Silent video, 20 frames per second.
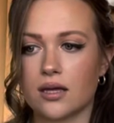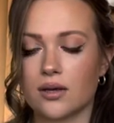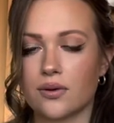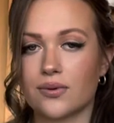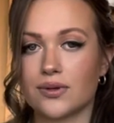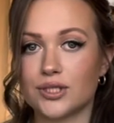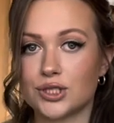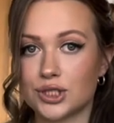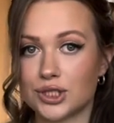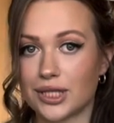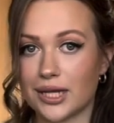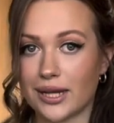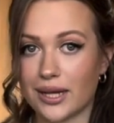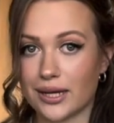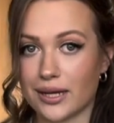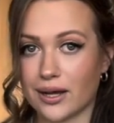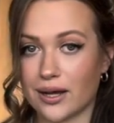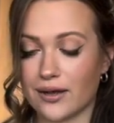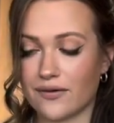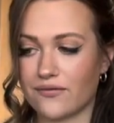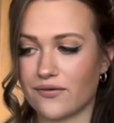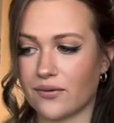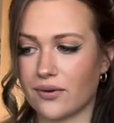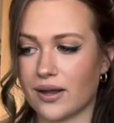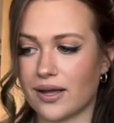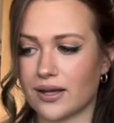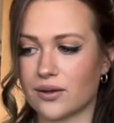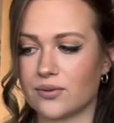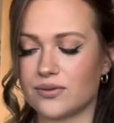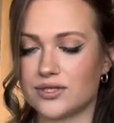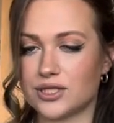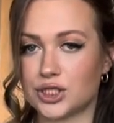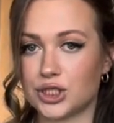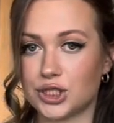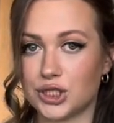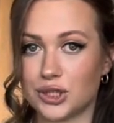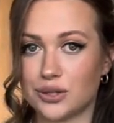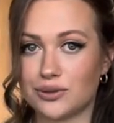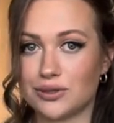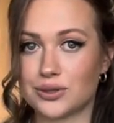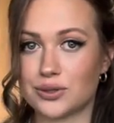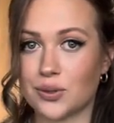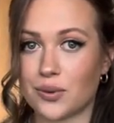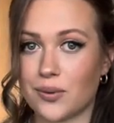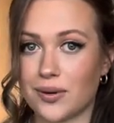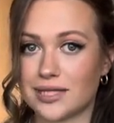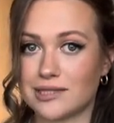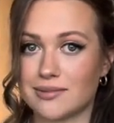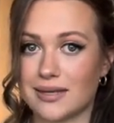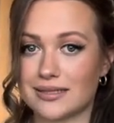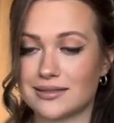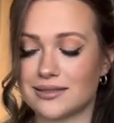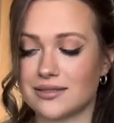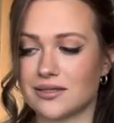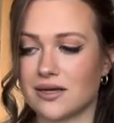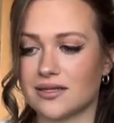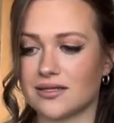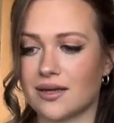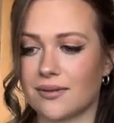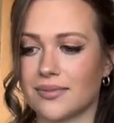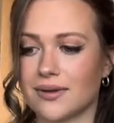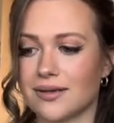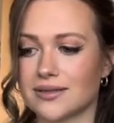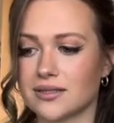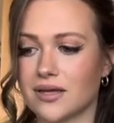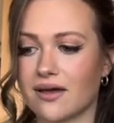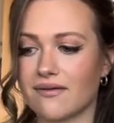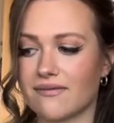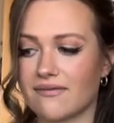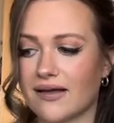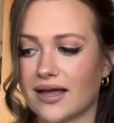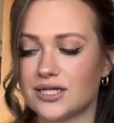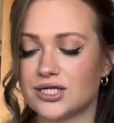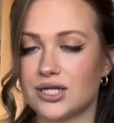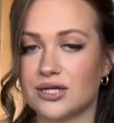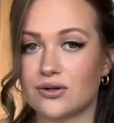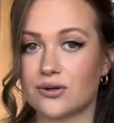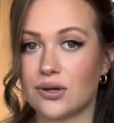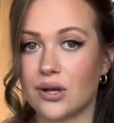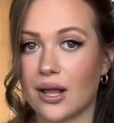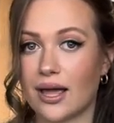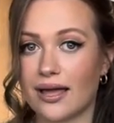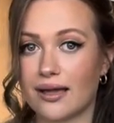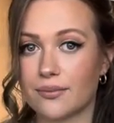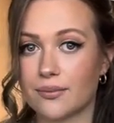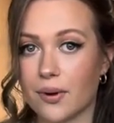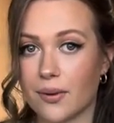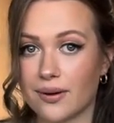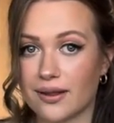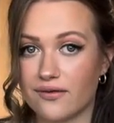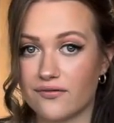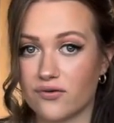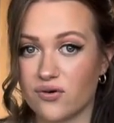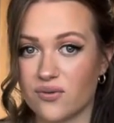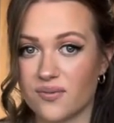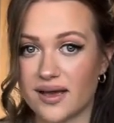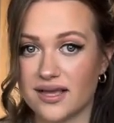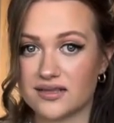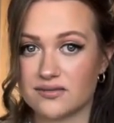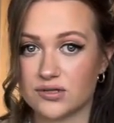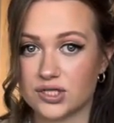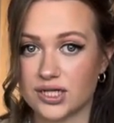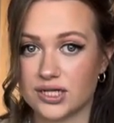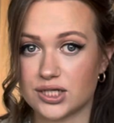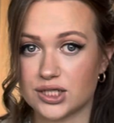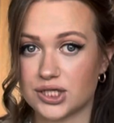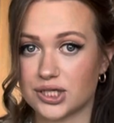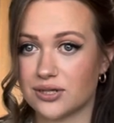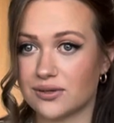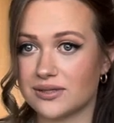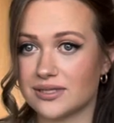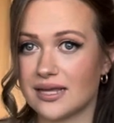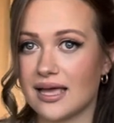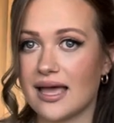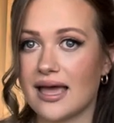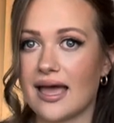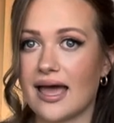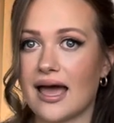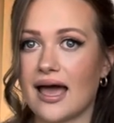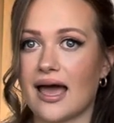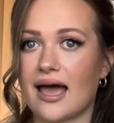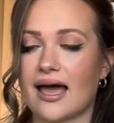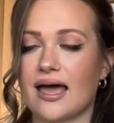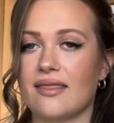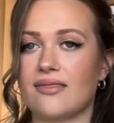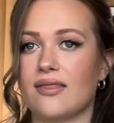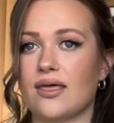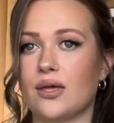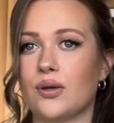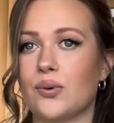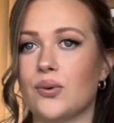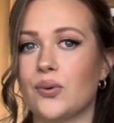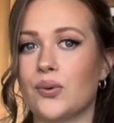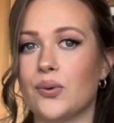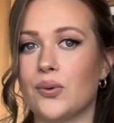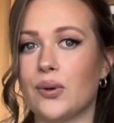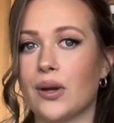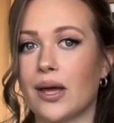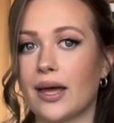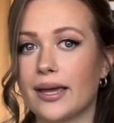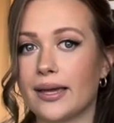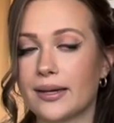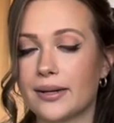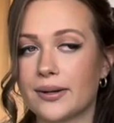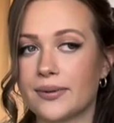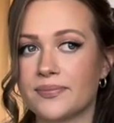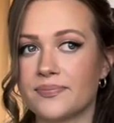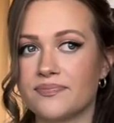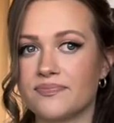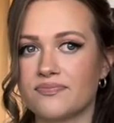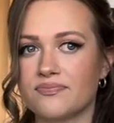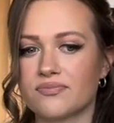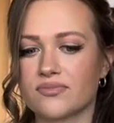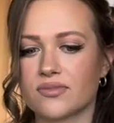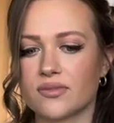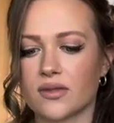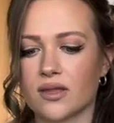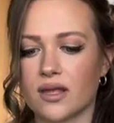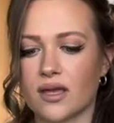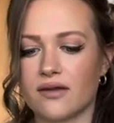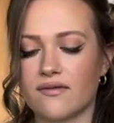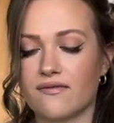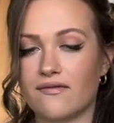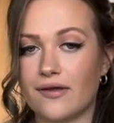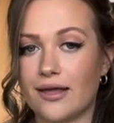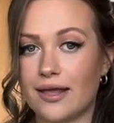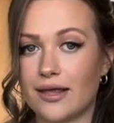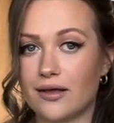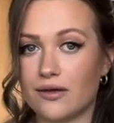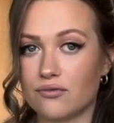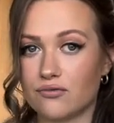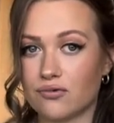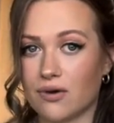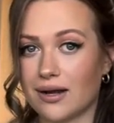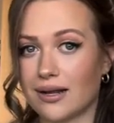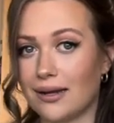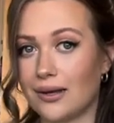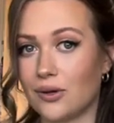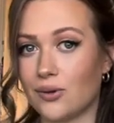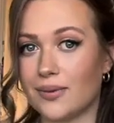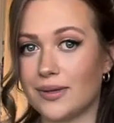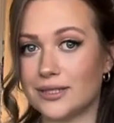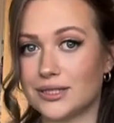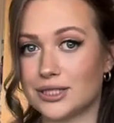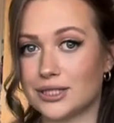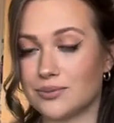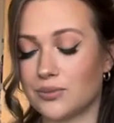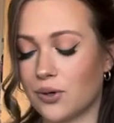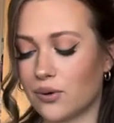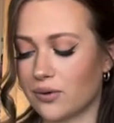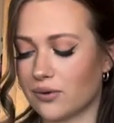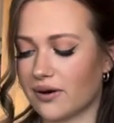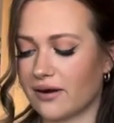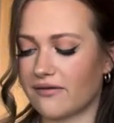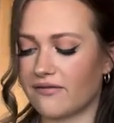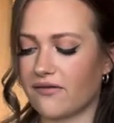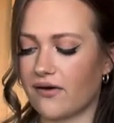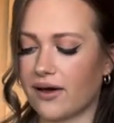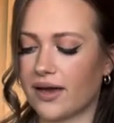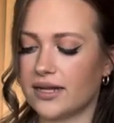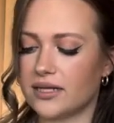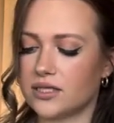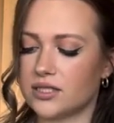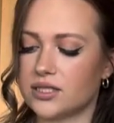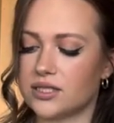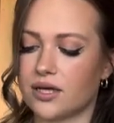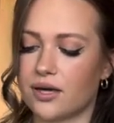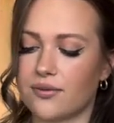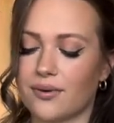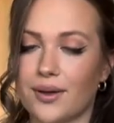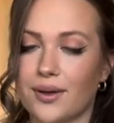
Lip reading: with Shein, I feel like with shoes, it's always best to size up, because I've actually got like probably 4 pairs of Shein shoes and they all like run a little bit smaller, I find. So